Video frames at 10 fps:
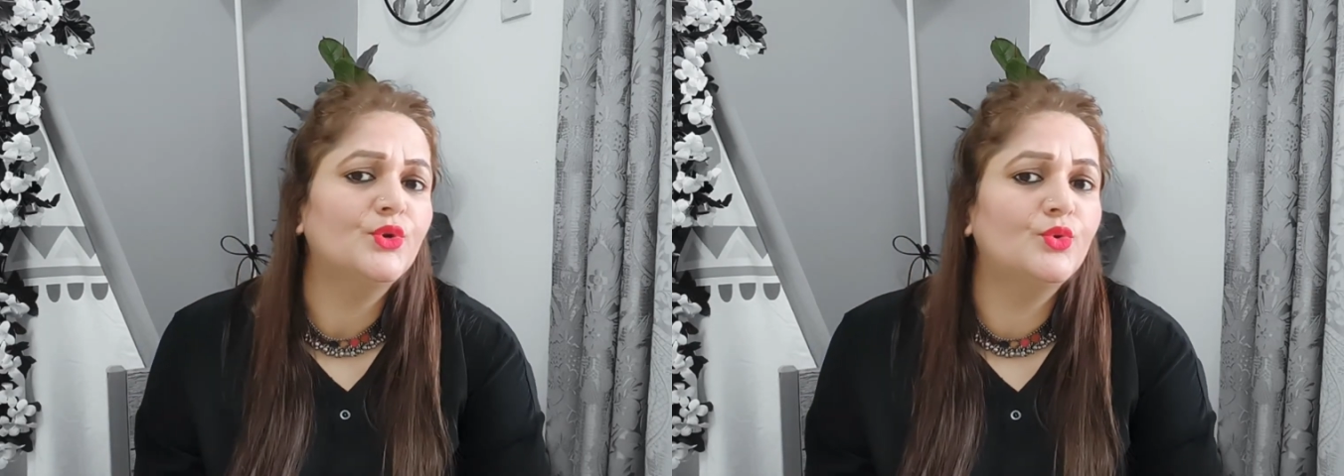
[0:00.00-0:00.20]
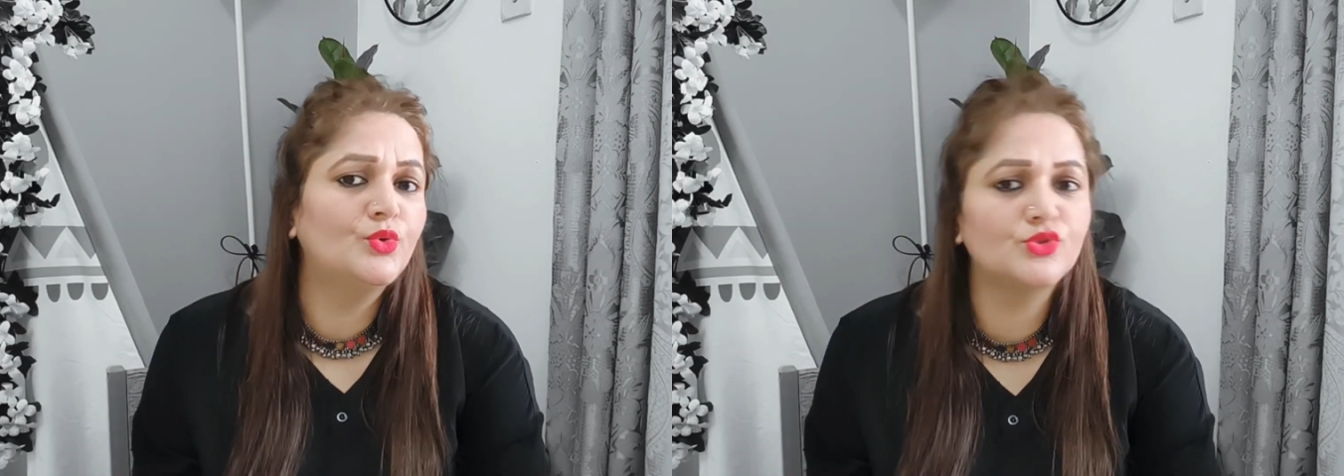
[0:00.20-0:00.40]

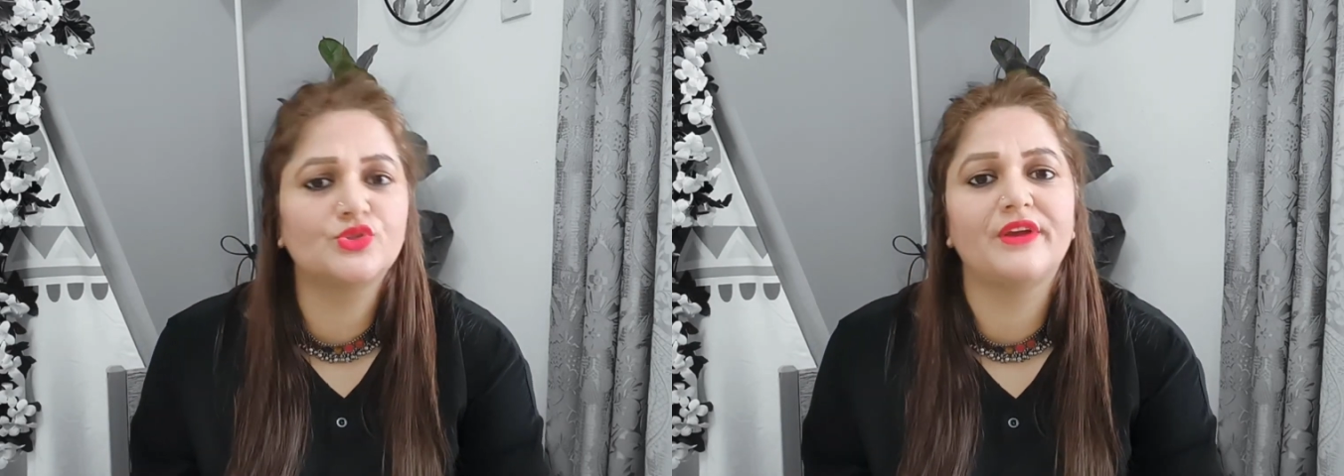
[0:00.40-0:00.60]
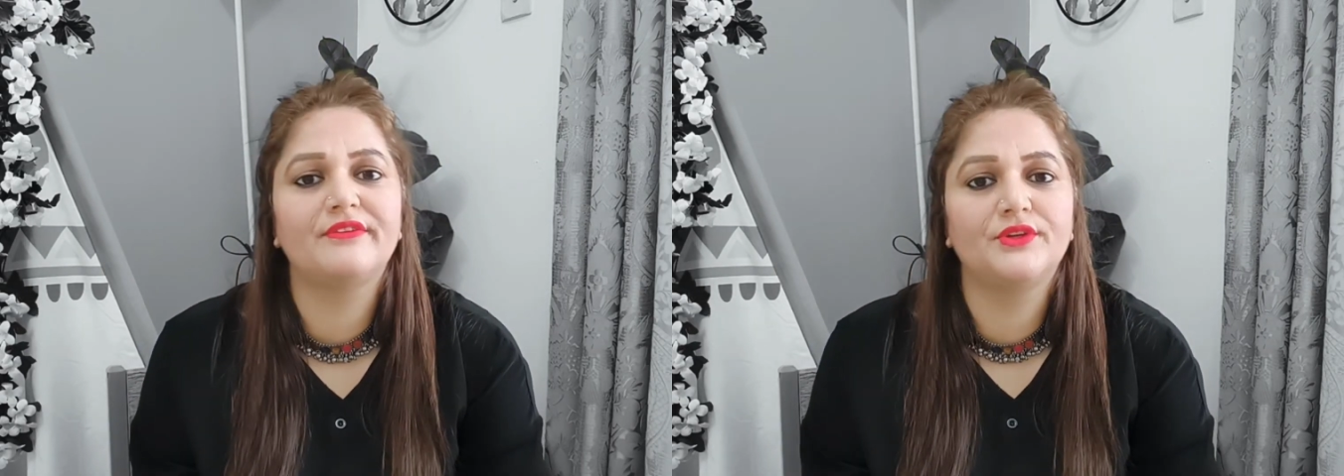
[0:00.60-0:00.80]

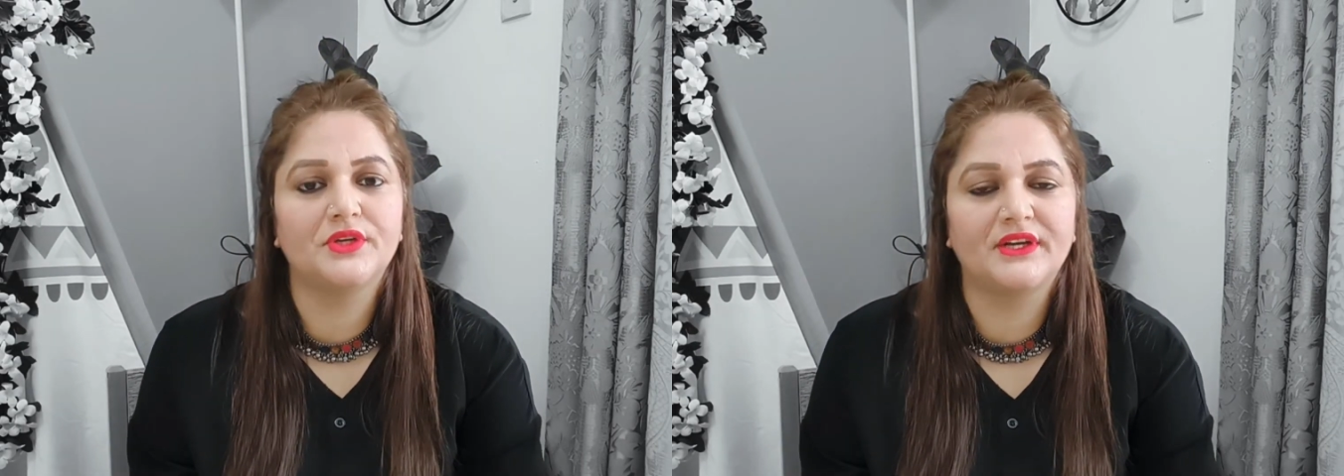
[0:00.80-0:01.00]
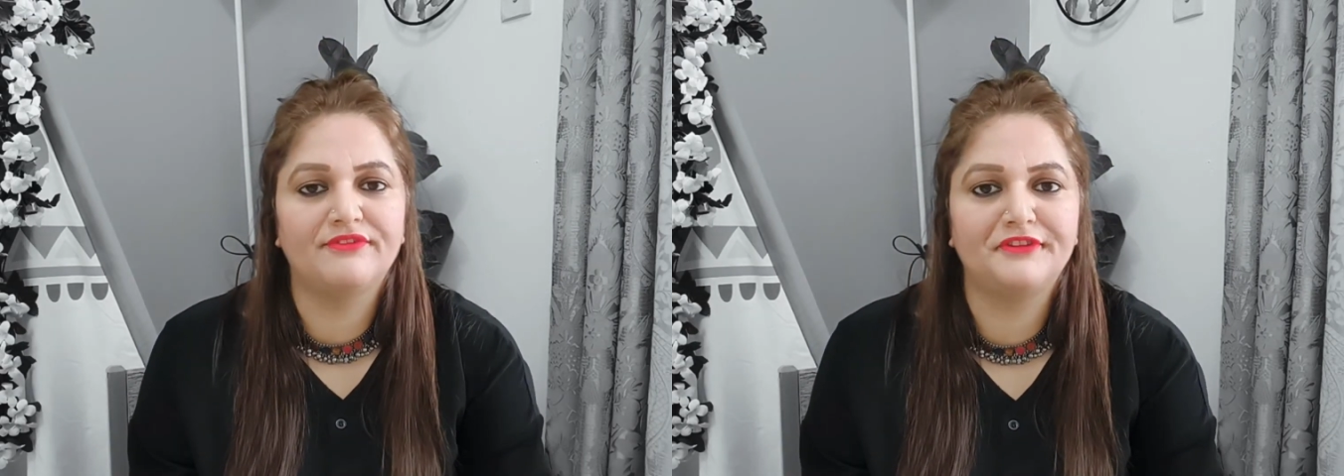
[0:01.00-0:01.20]
whosoever
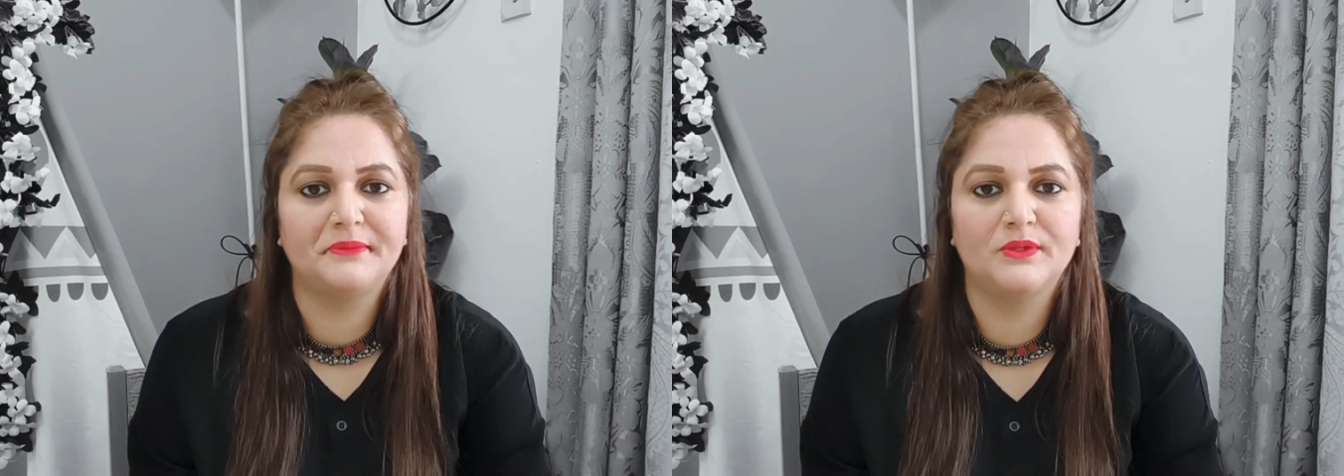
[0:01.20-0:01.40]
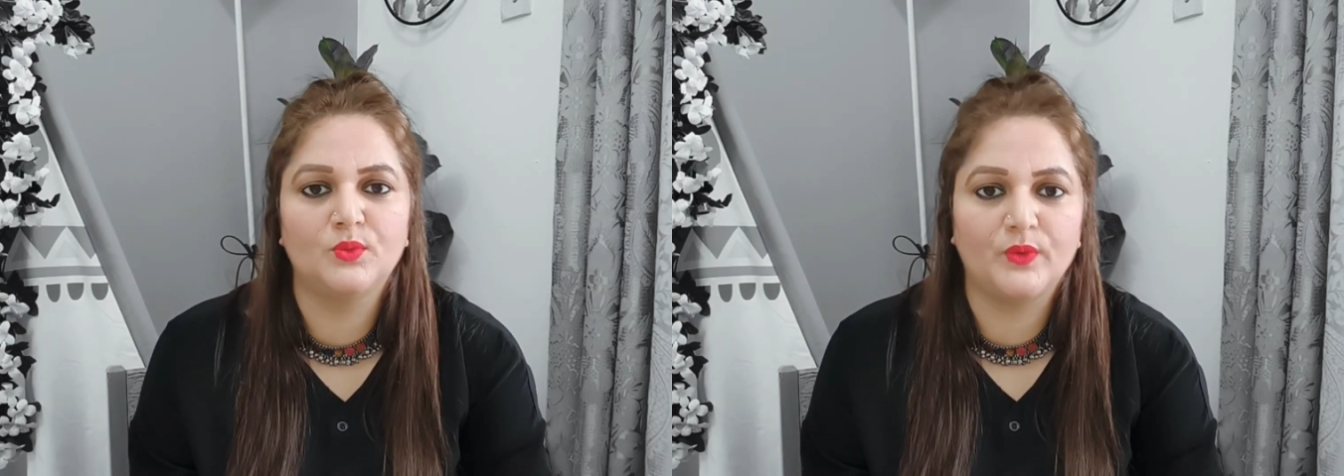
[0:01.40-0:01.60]
you're
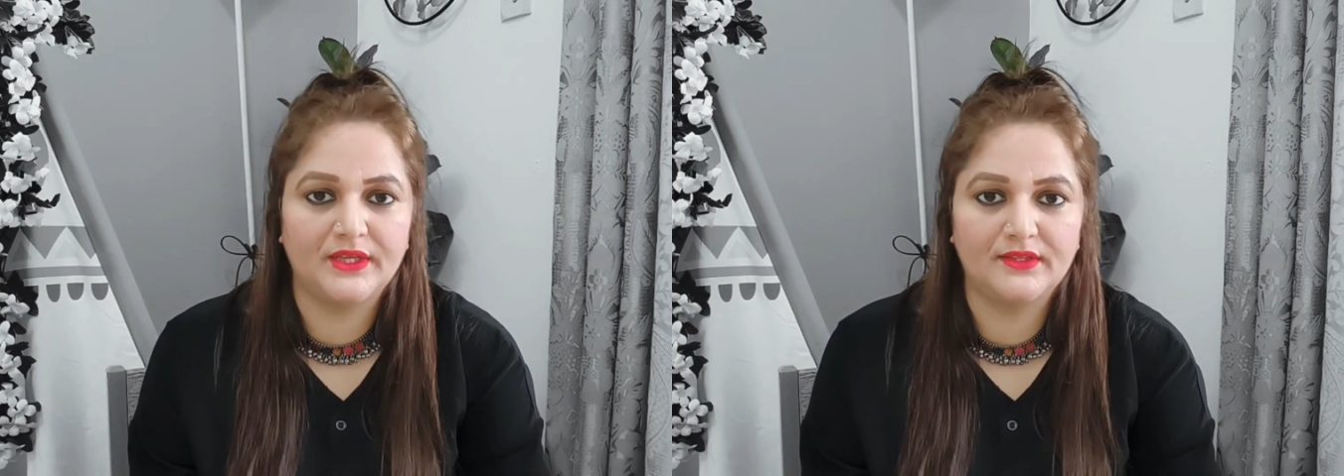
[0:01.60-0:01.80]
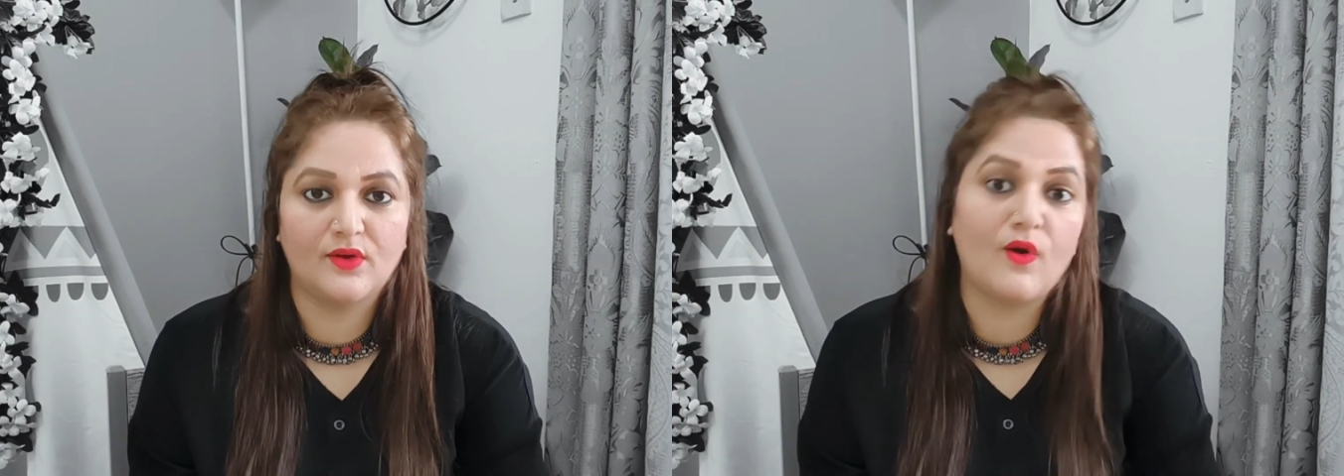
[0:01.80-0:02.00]
comfortable
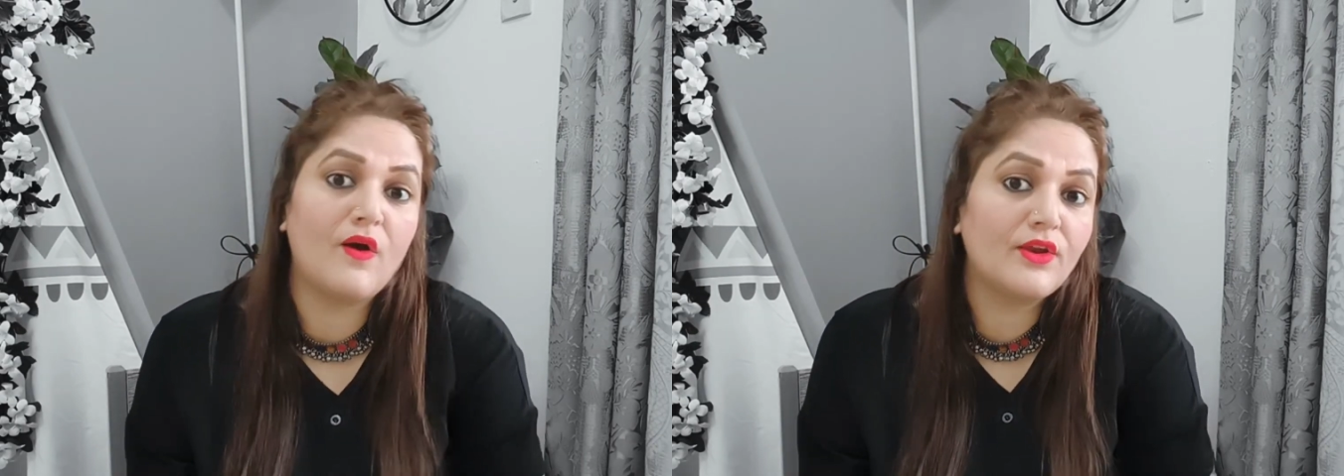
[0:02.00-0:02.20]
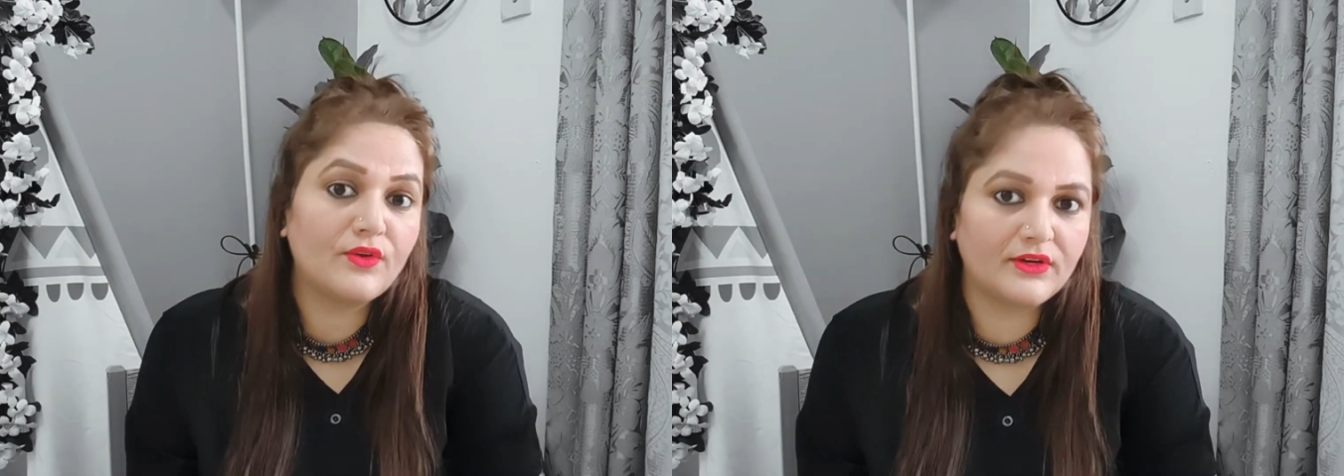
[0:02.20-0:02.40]
with
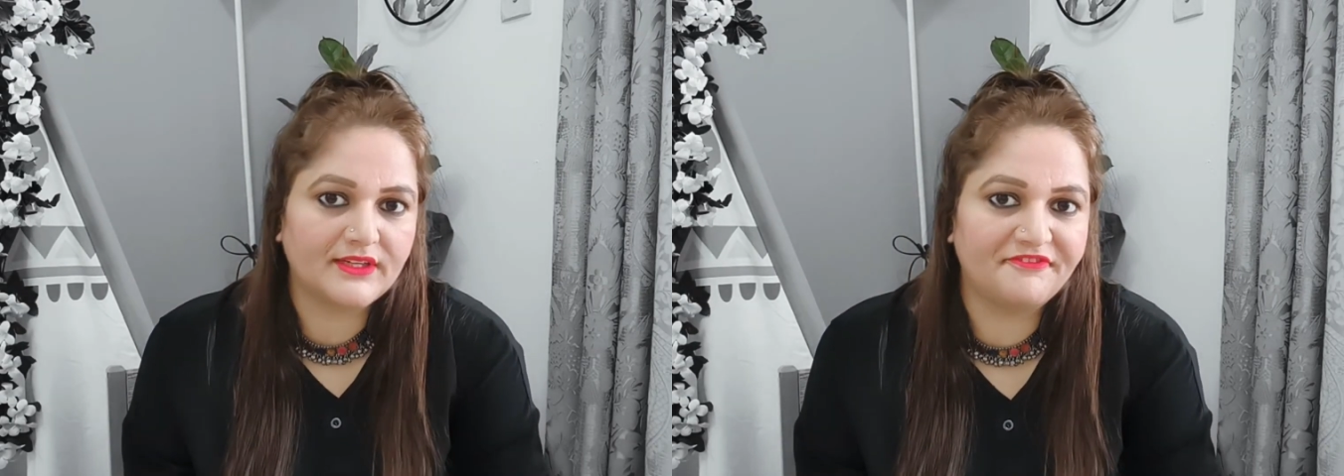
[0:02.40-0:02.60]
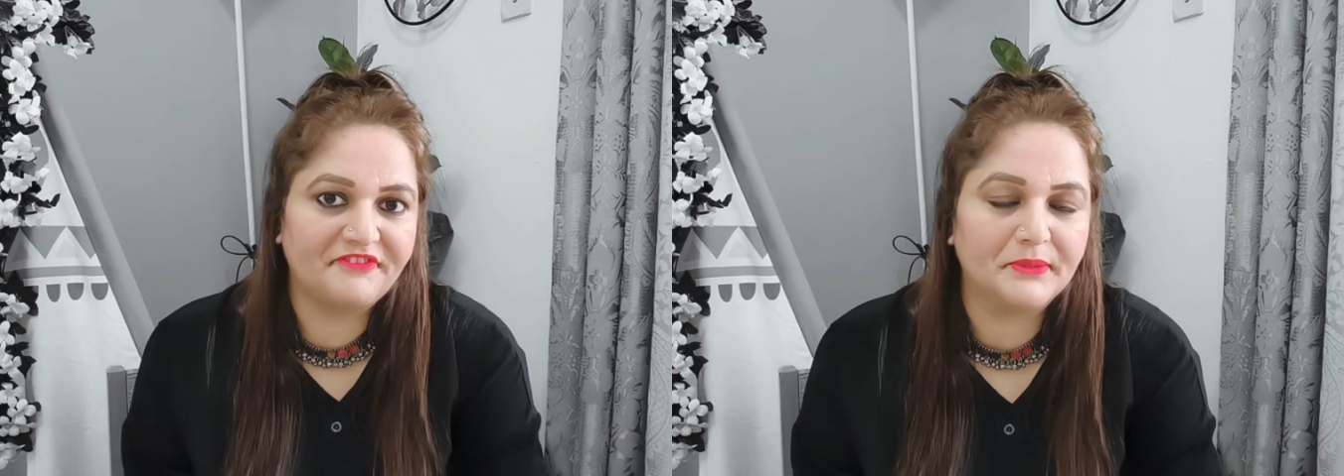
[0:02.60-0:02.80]
or not
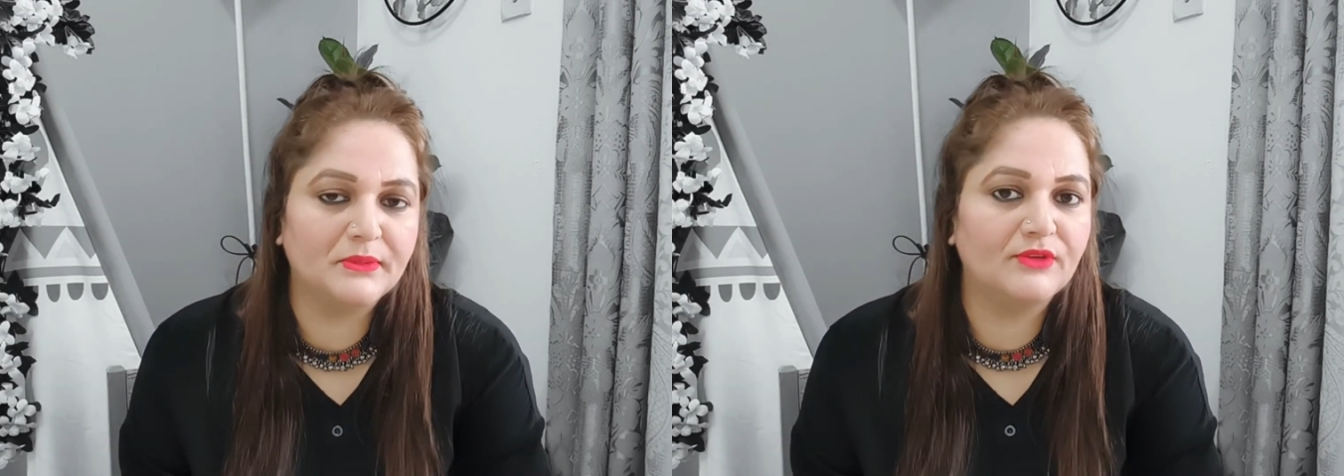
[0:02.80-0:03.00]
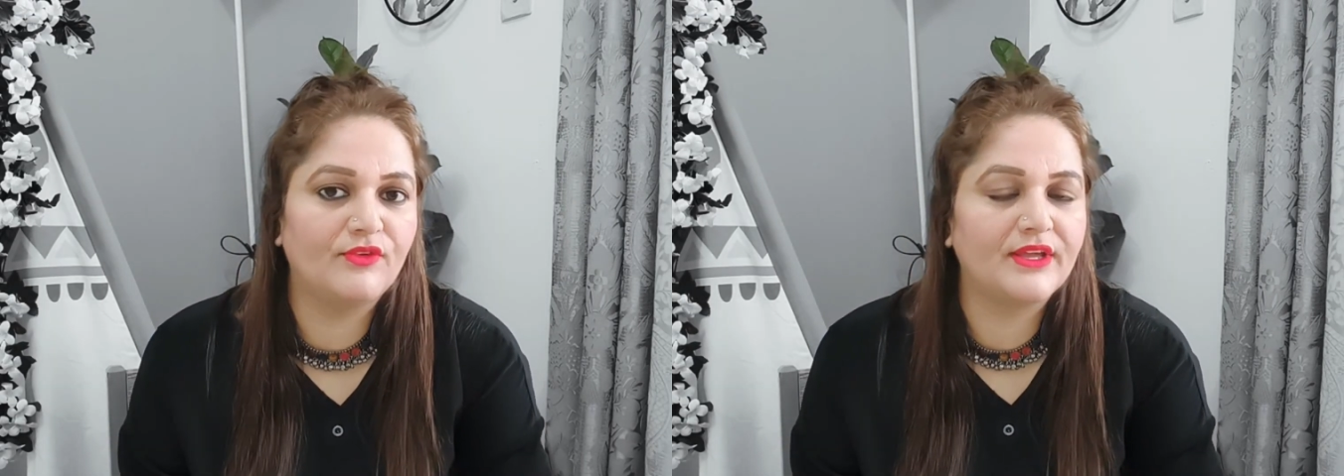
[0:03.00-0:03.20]

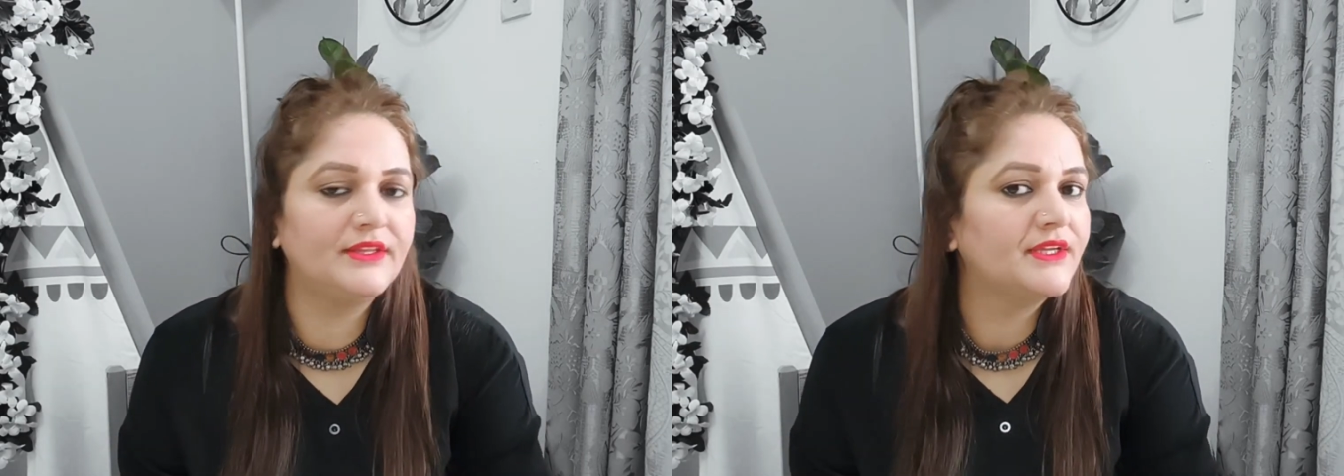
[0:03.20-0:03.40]
comfortable with,